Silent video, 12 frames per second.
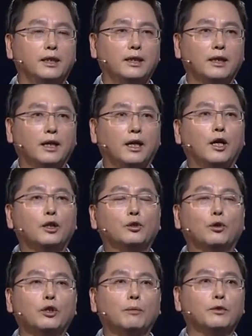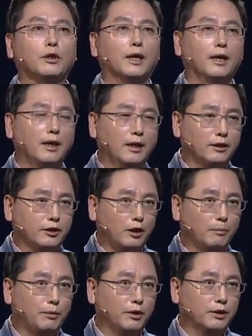uh, pan-business
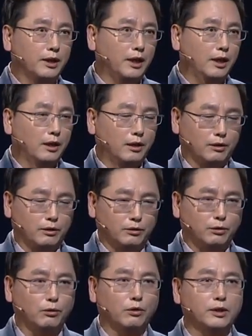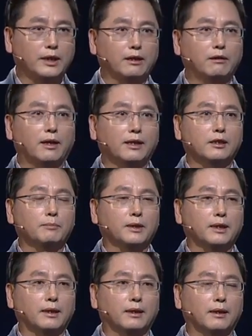areas, including the
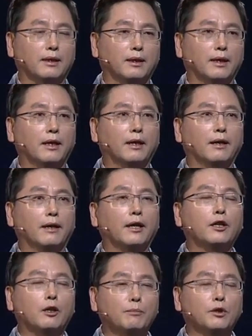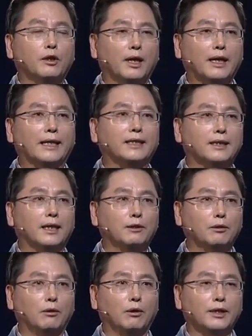urban, national, and global
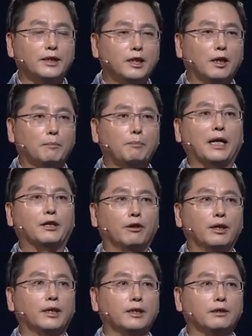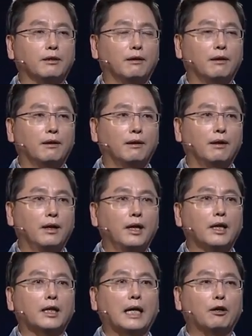dimensions.
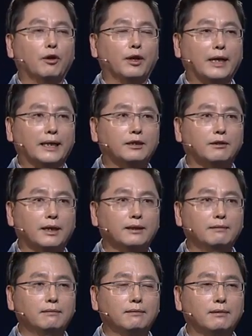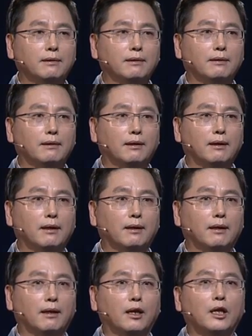And secondly, the value
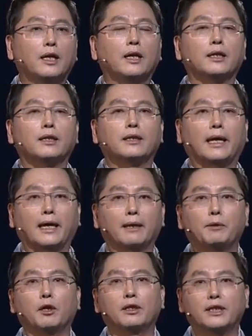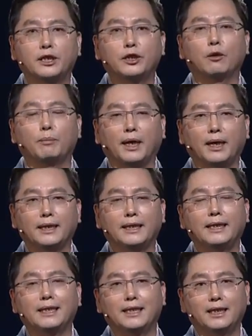system of cooperation has to change. In
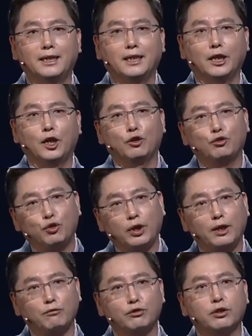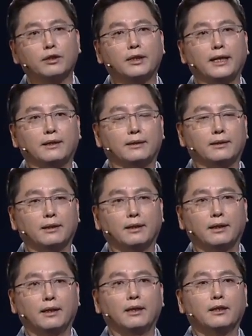the past, the individual
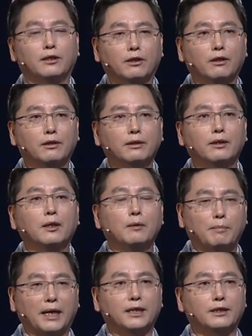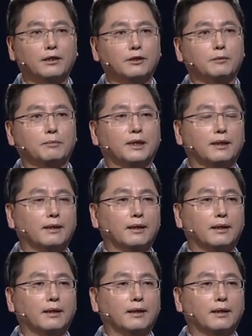company's profit was